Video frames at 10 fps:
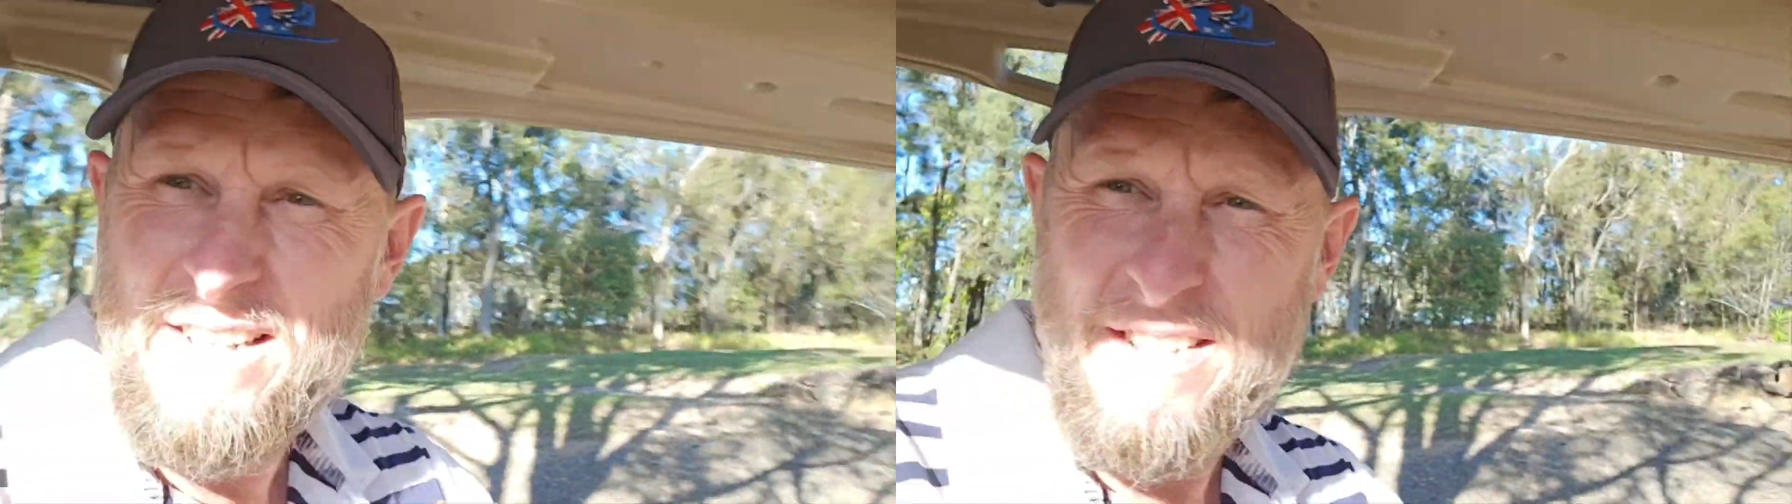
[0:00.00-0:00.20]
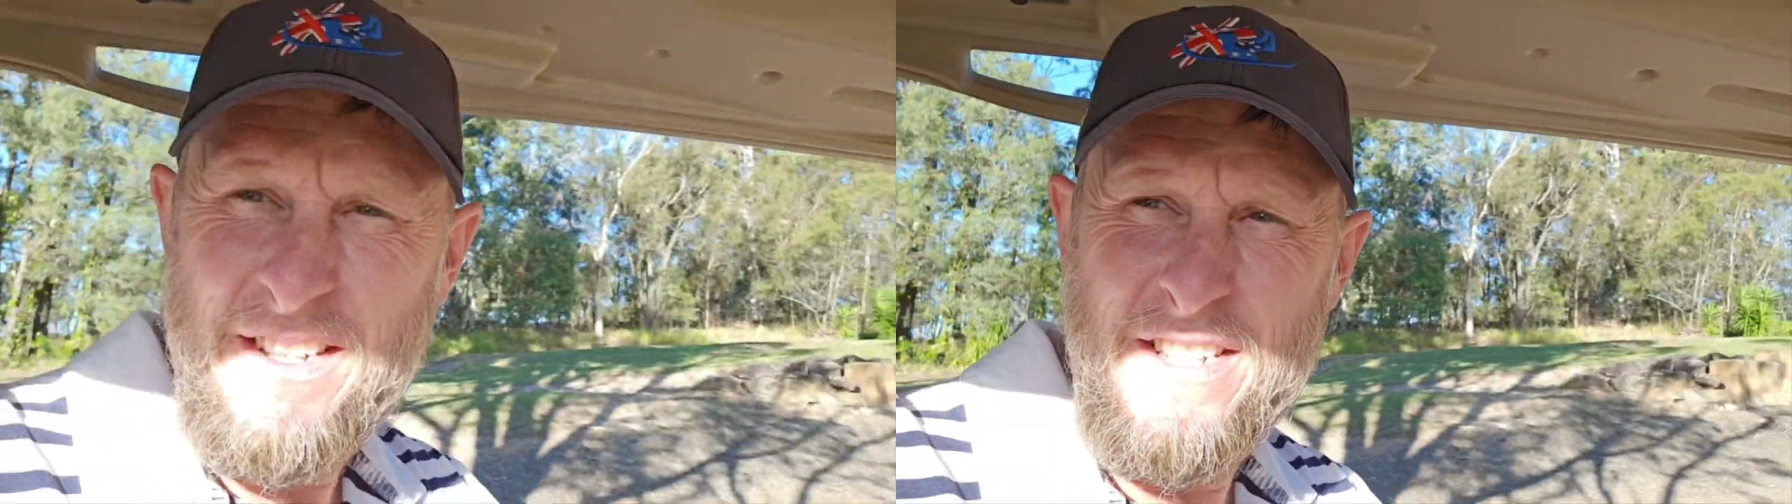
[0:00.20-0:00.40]

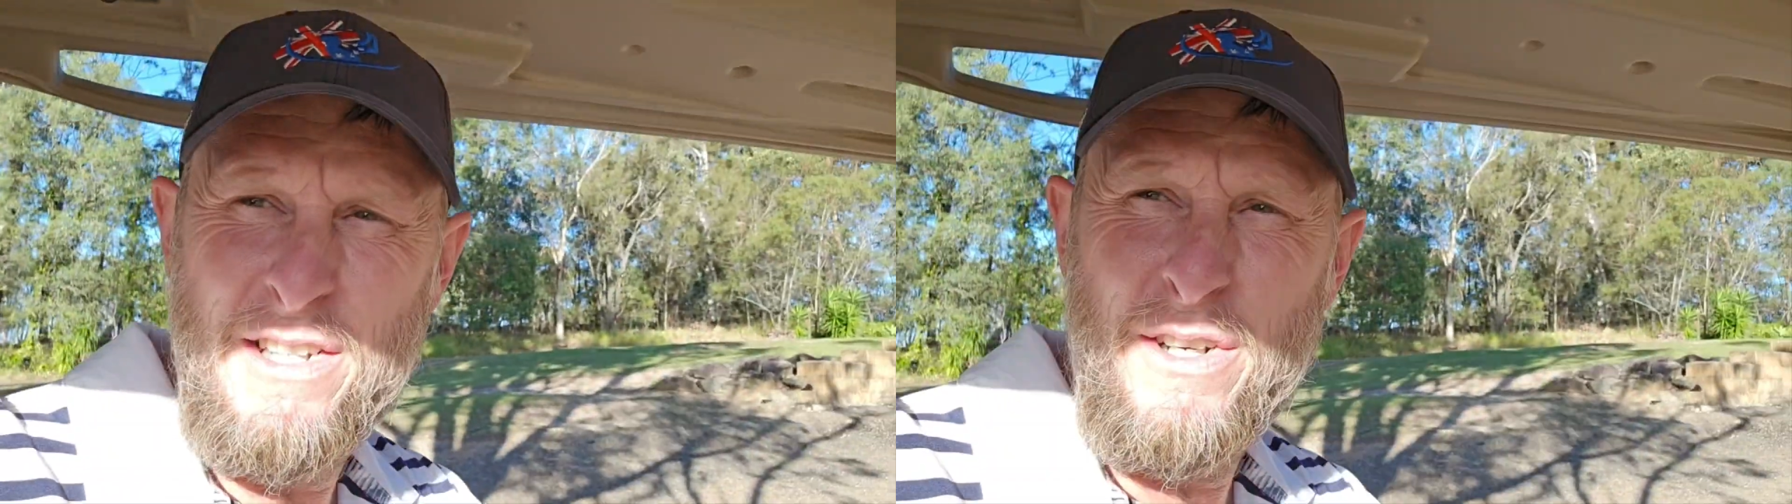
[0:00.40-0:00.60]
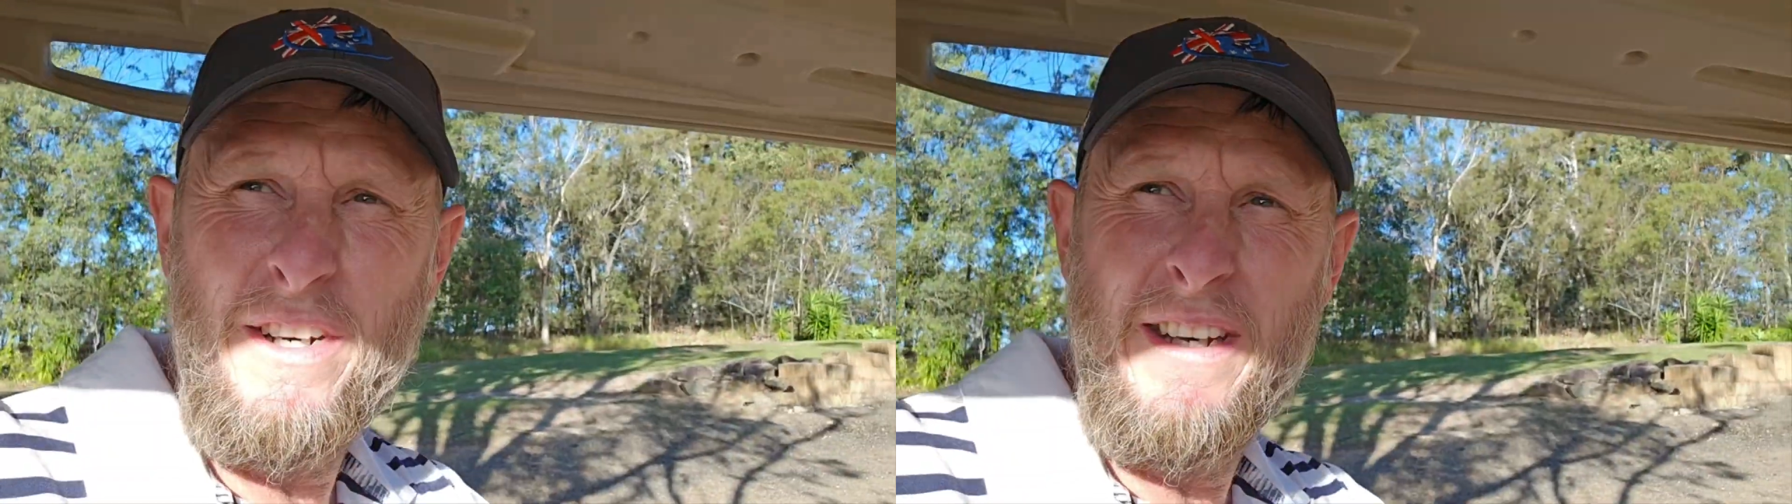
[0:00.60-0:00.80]
So this is
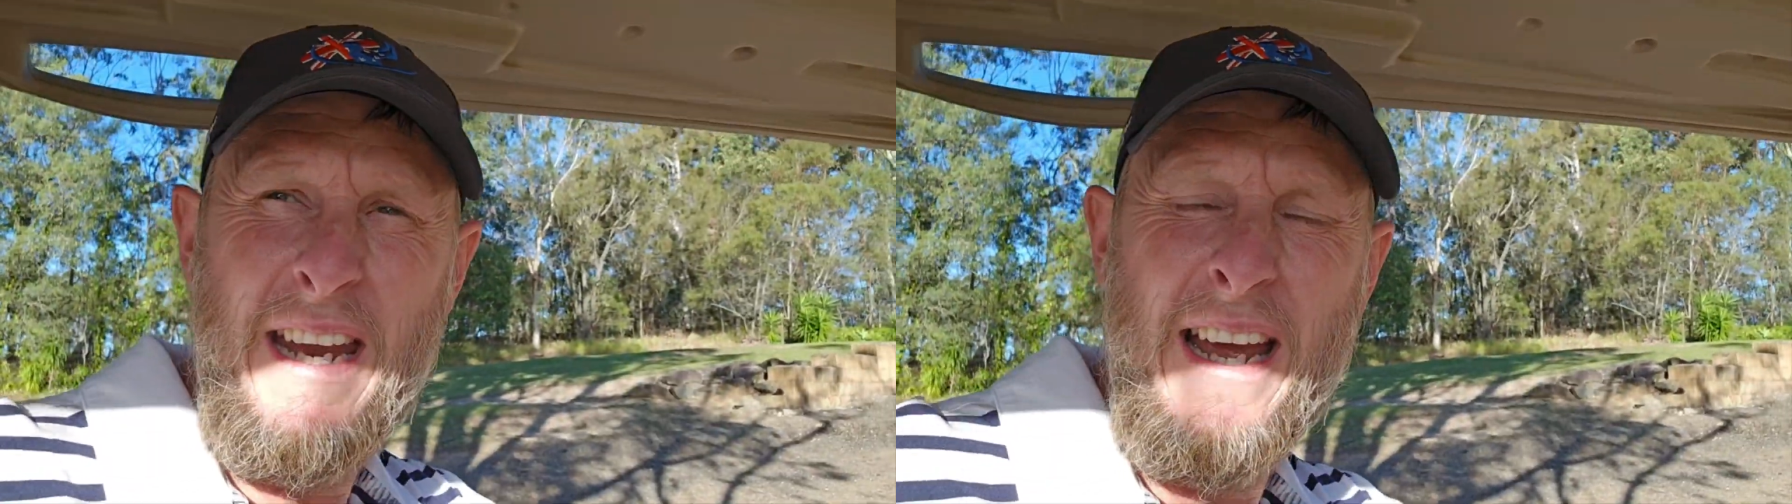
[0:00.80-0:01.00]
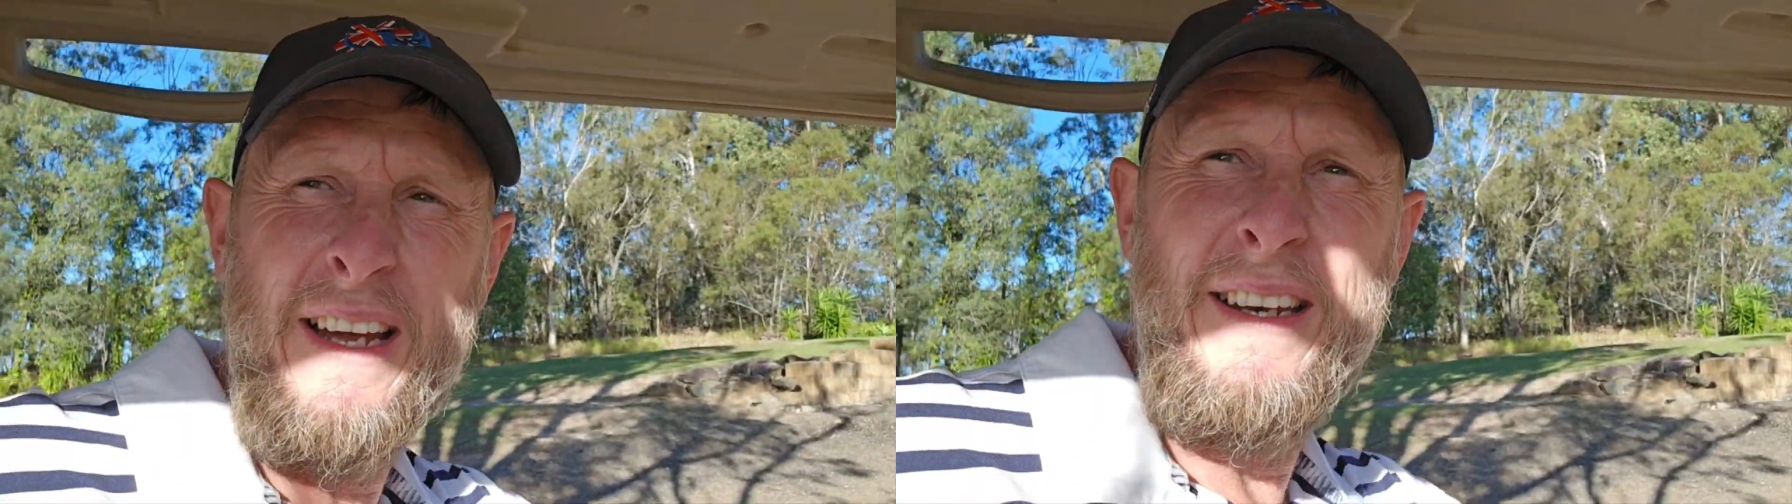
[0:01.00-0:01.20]
looking
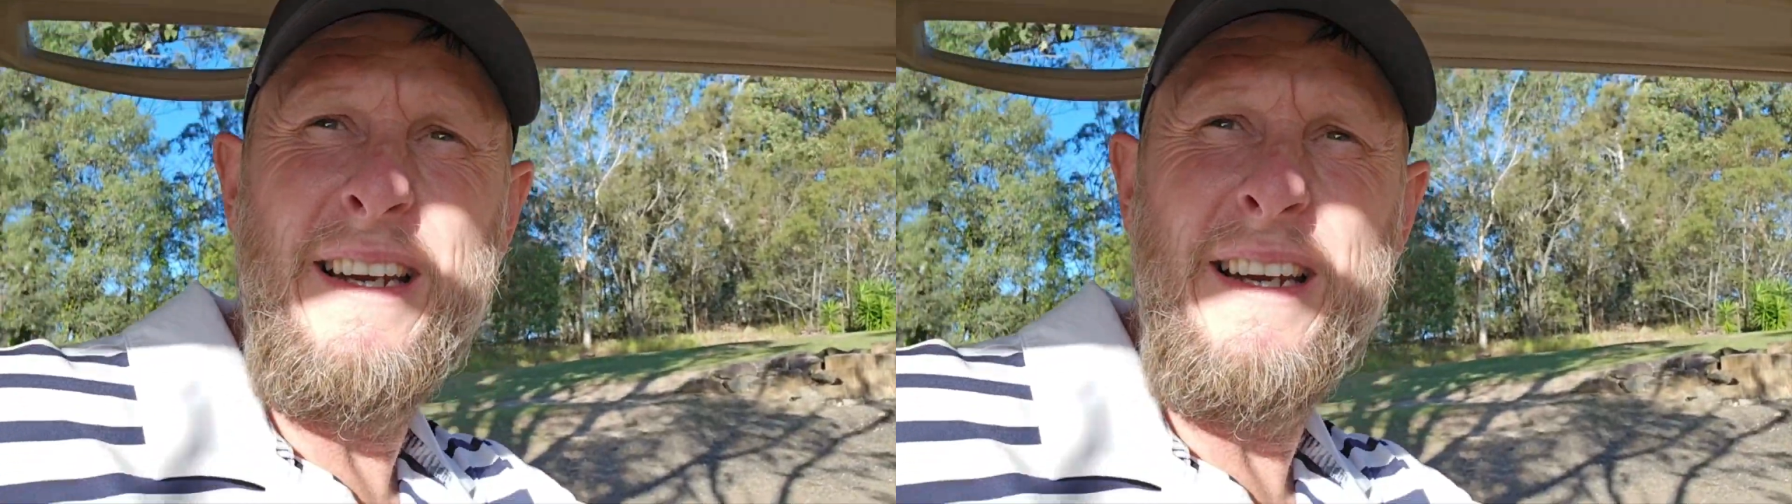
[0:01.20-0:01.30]
down